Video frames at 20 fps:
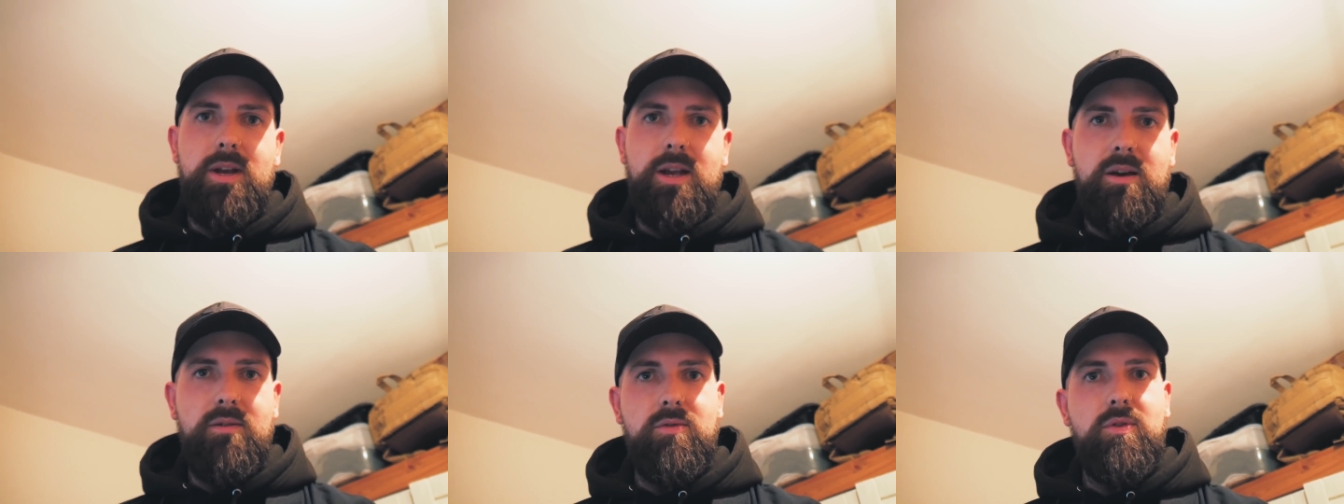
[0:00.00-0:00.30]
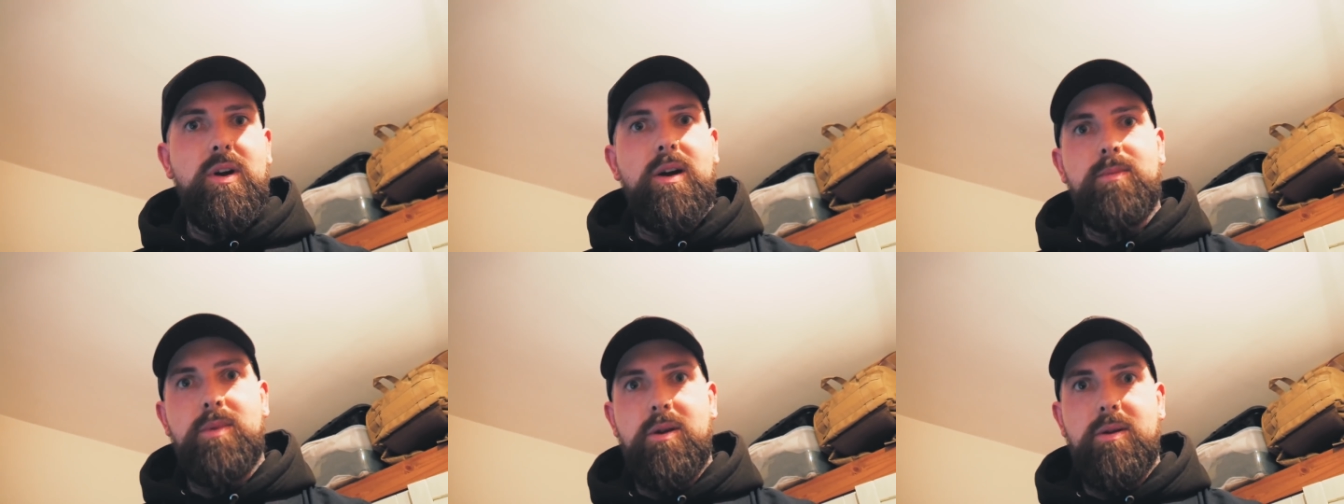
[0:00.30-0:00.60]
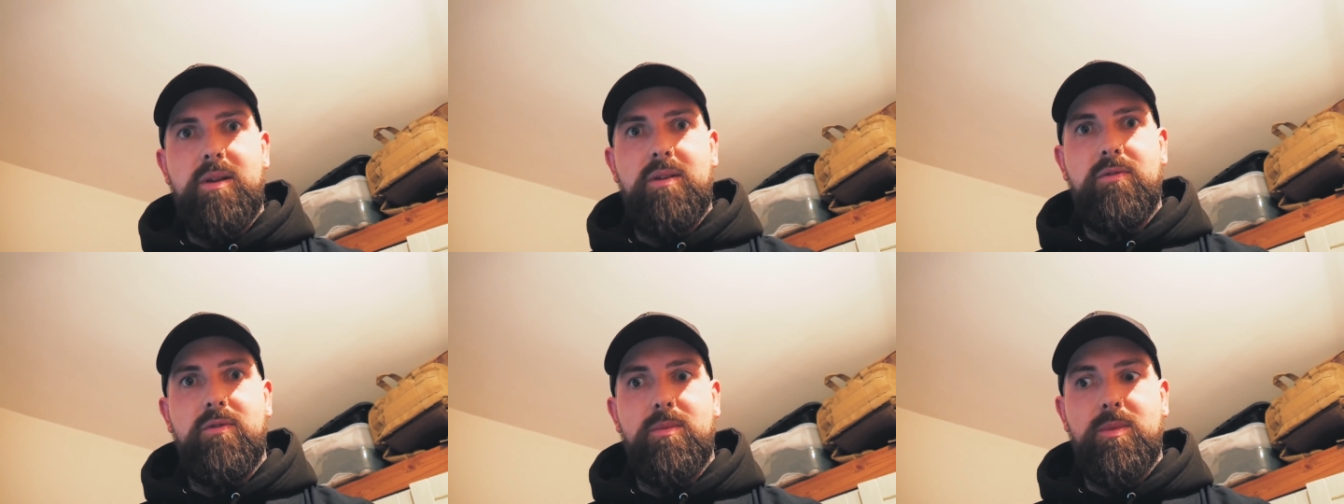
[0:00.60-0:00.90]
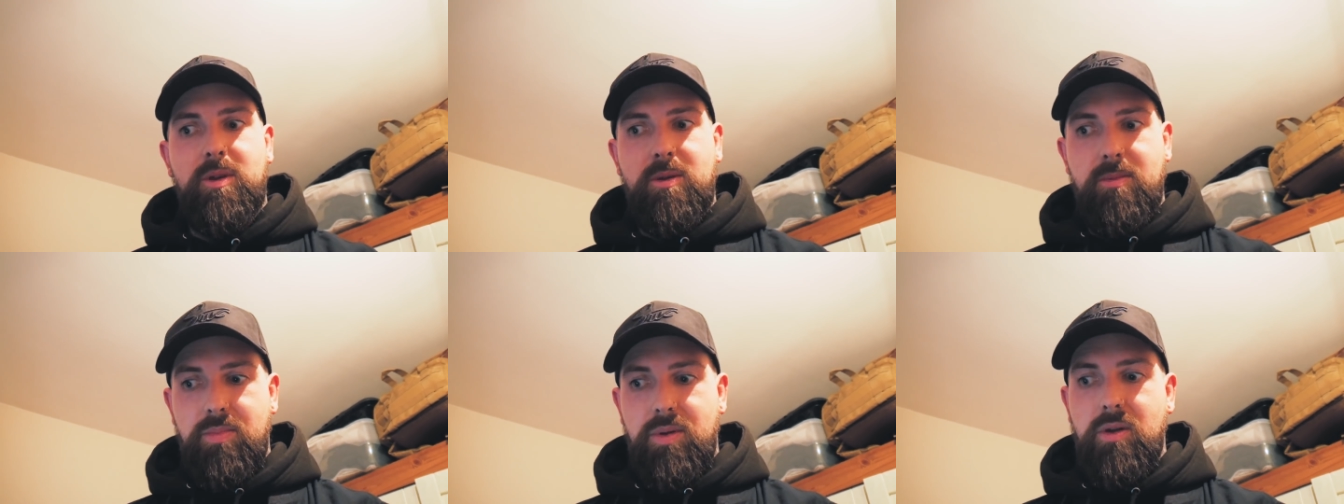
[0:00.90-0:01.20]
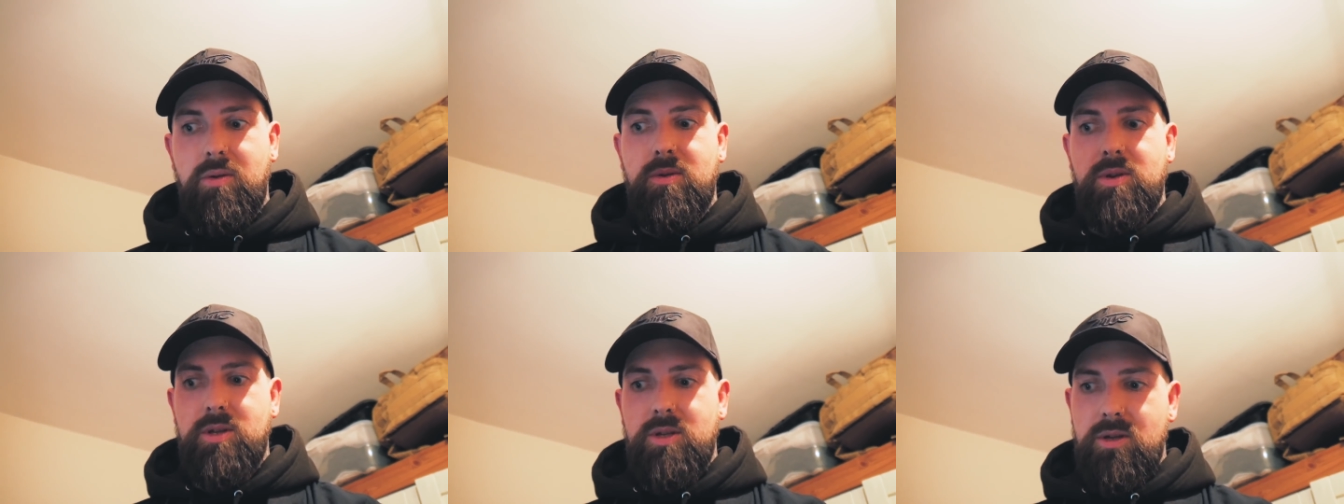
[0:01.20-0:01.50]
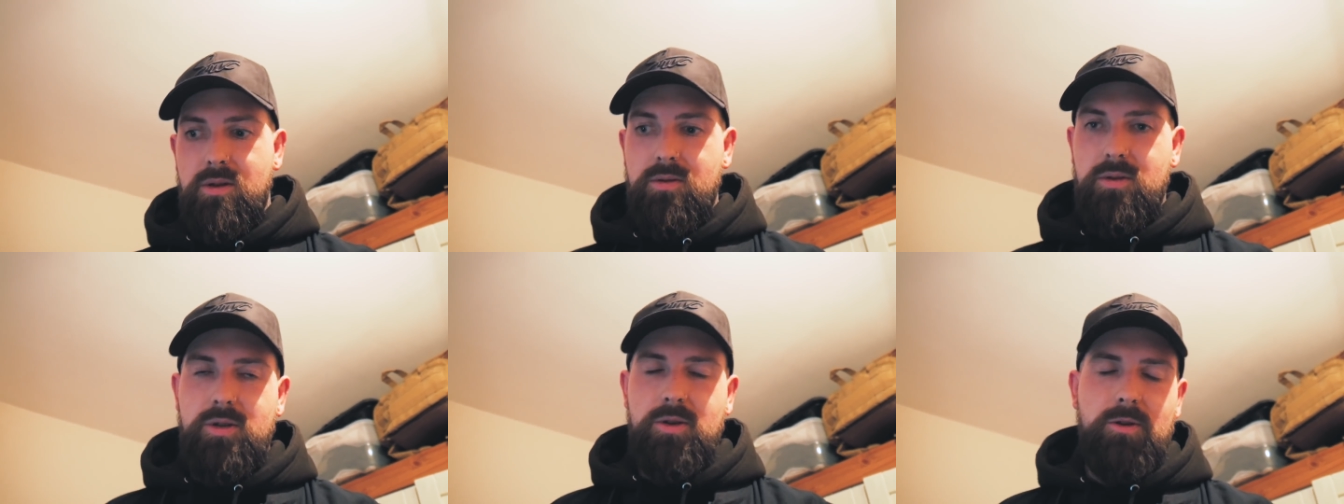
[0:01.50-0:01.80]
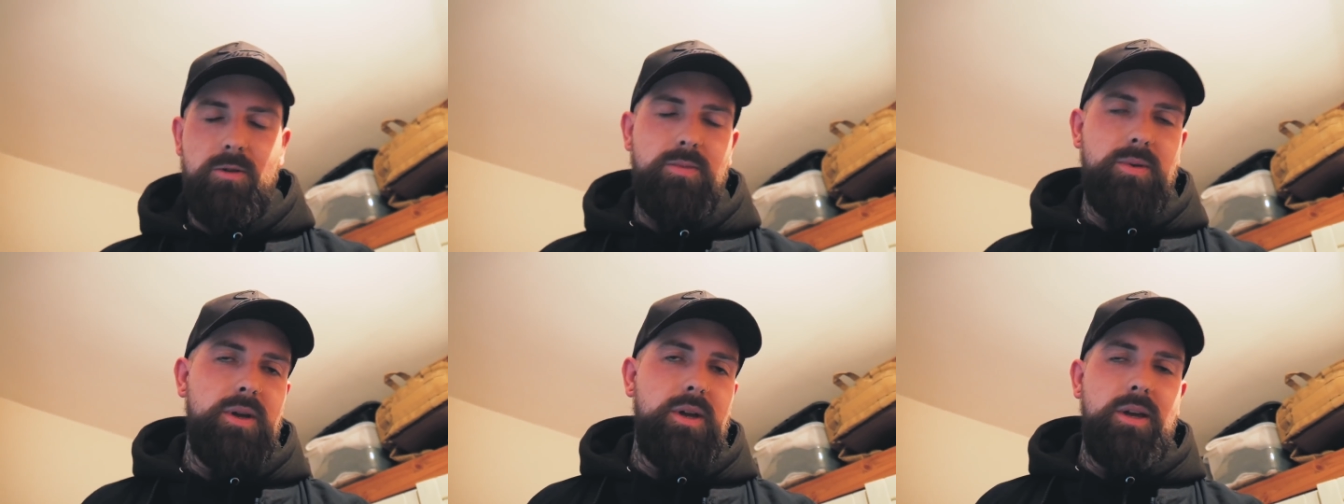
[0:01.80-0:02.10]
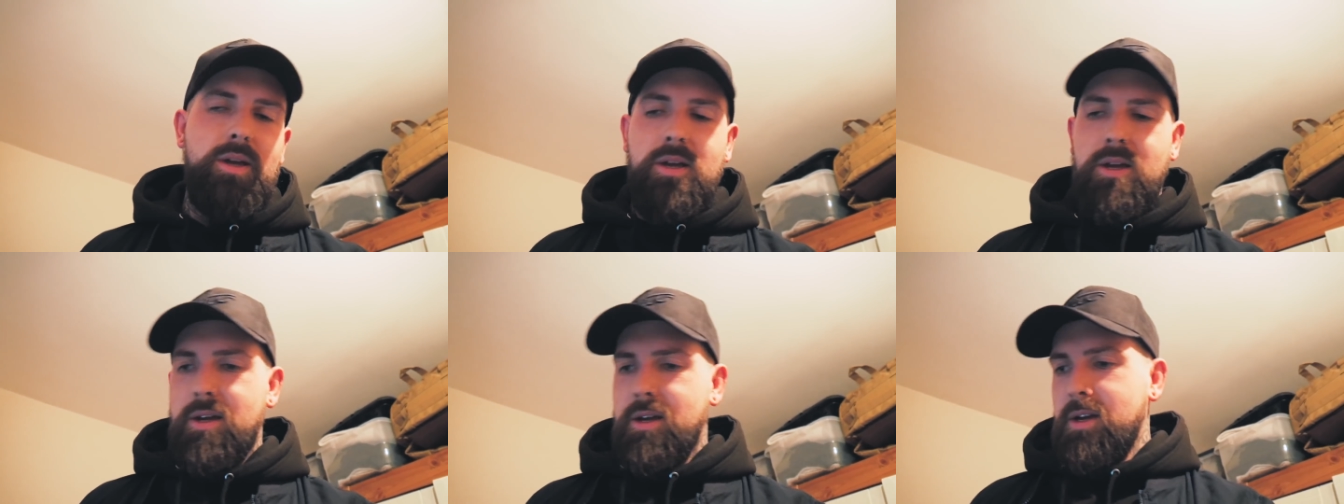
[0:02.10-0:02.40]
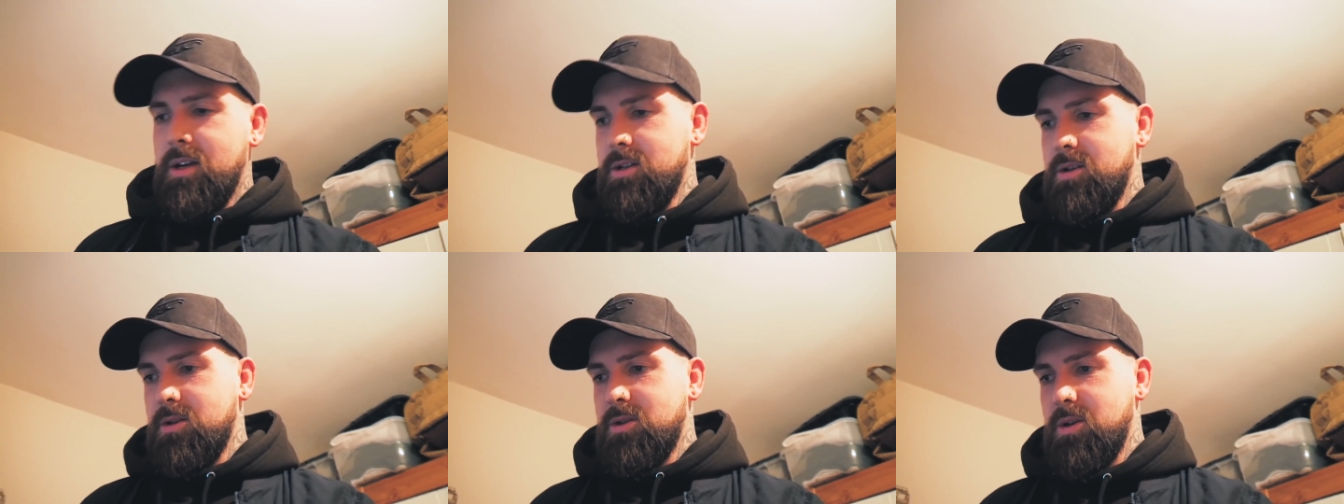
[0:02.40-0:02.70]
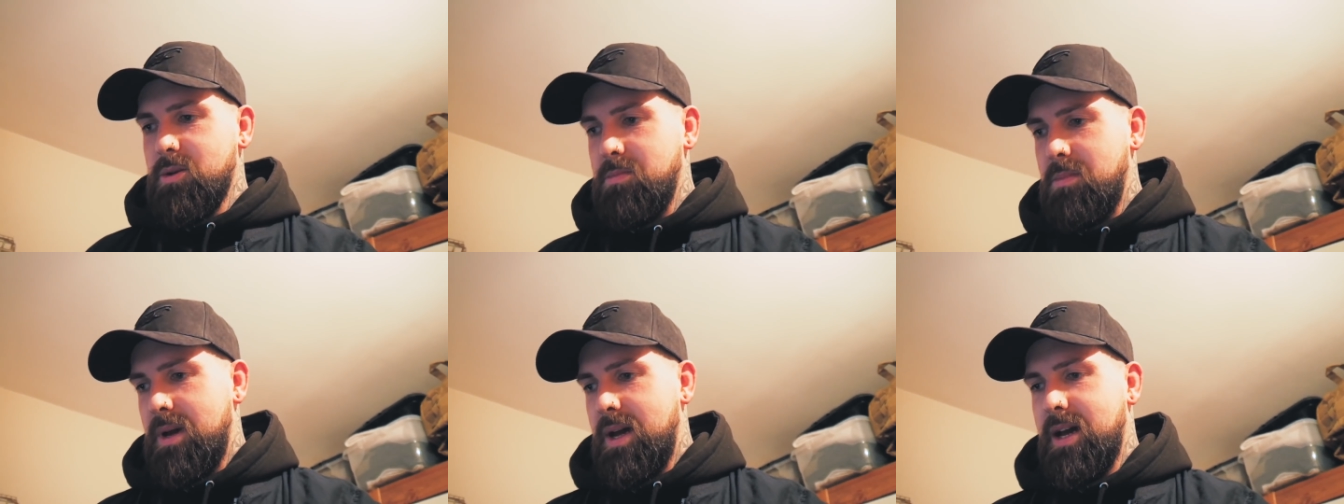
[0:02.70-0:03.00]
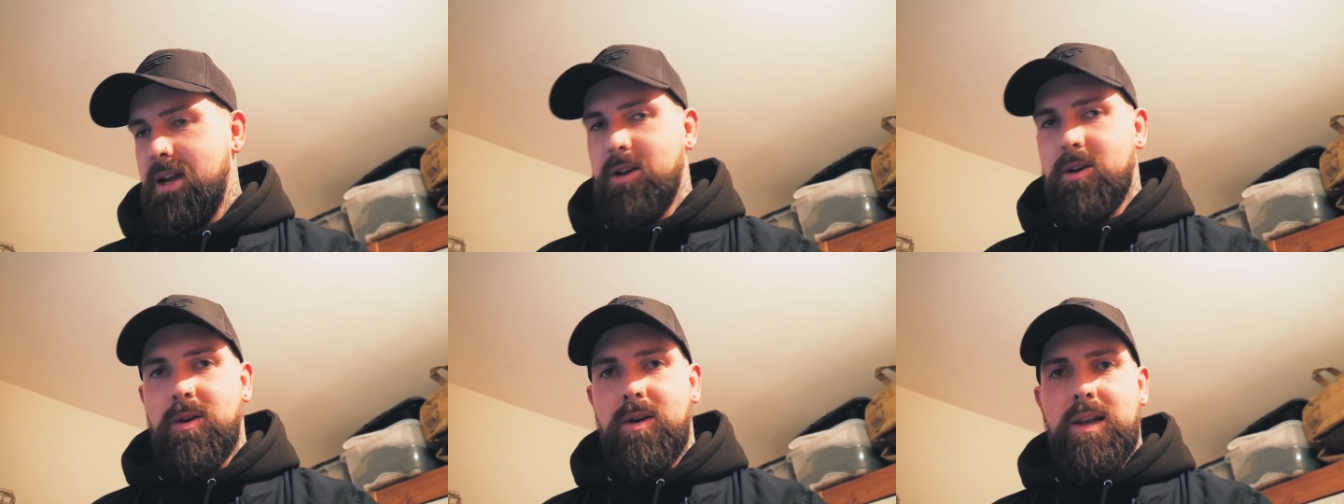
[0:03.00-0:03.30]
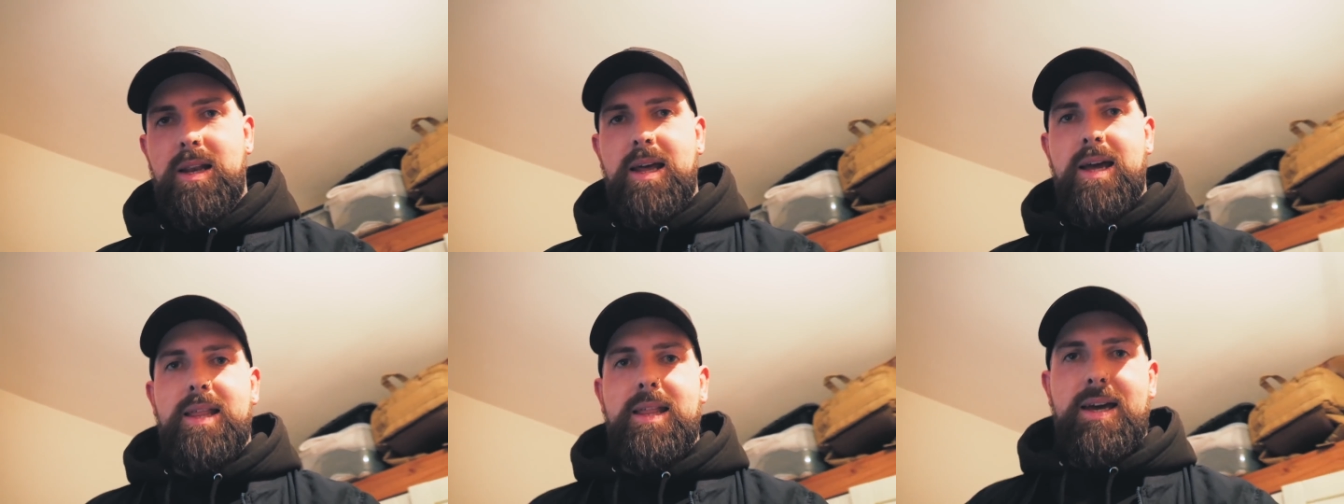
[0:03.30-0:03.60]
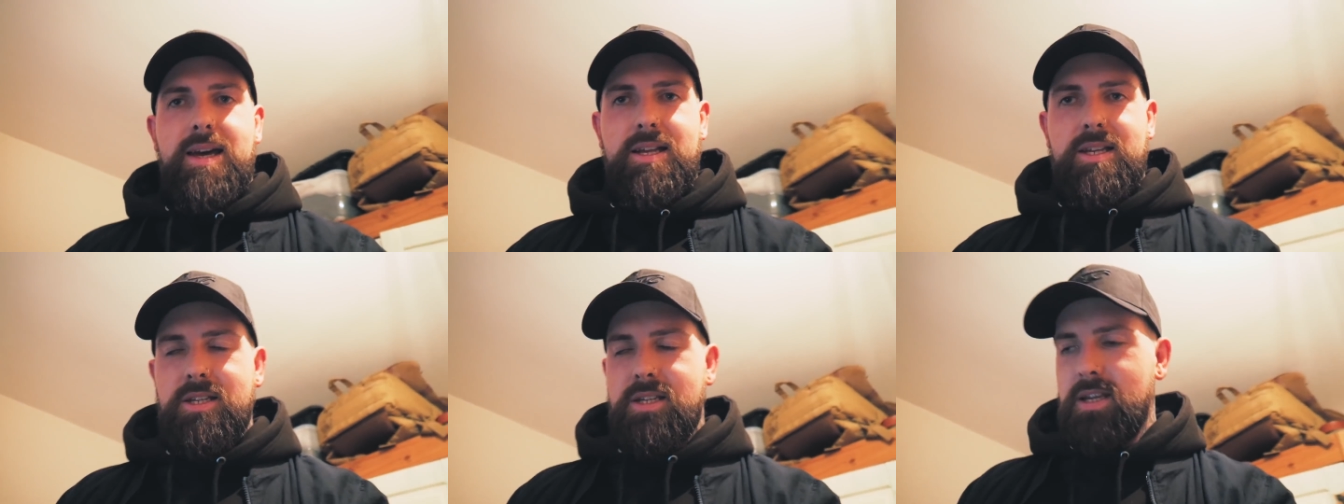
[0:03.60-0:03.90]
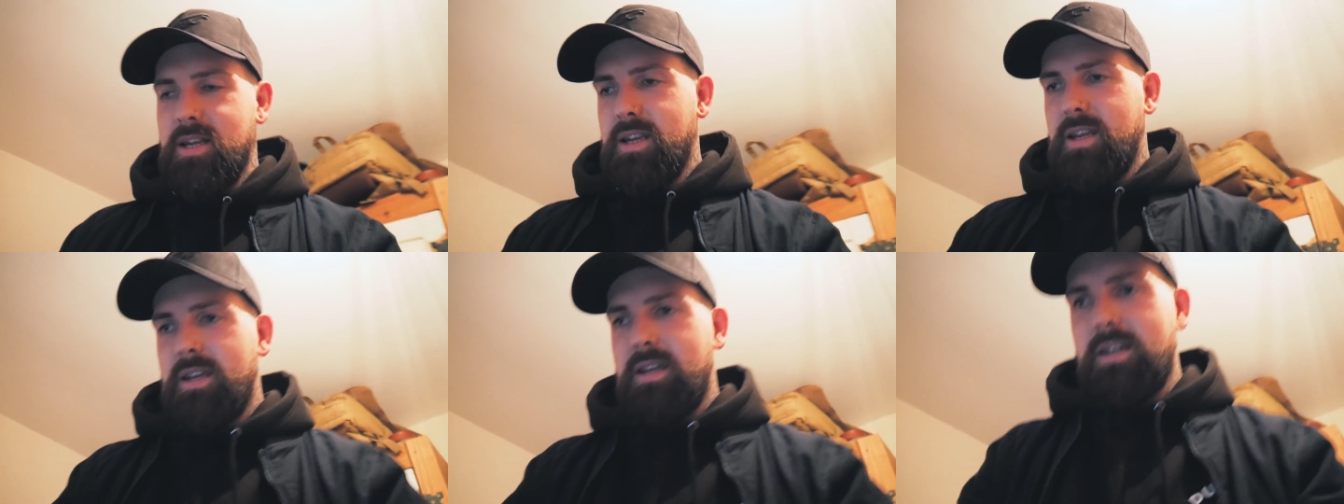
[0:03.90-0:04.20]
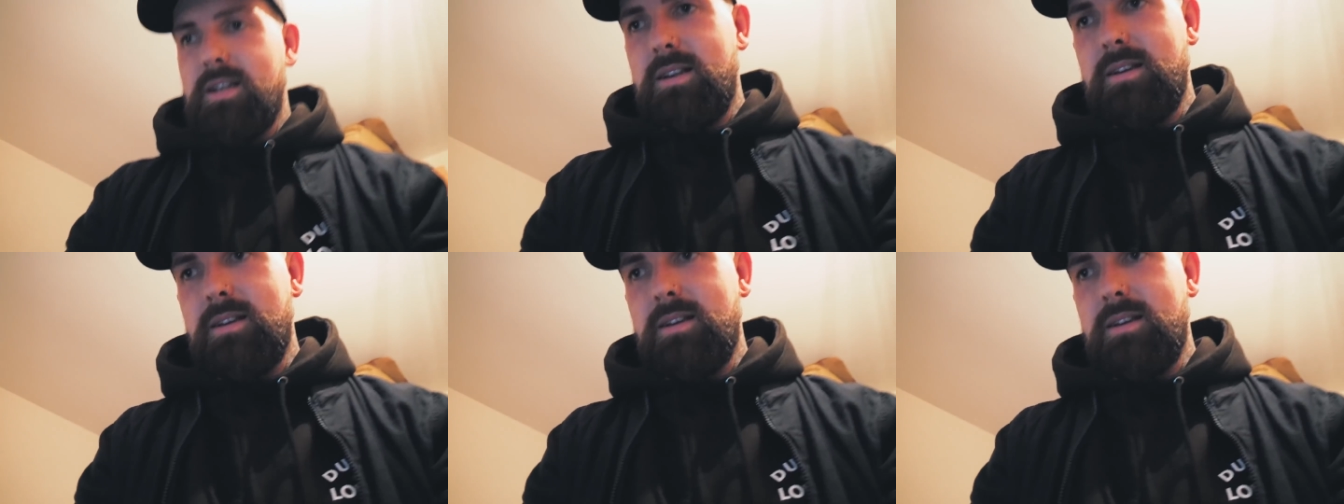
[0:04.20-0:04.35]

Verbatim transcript: Now I've got to upload it from the computer to YouTube, so it's just mad. I've got to let that sit here.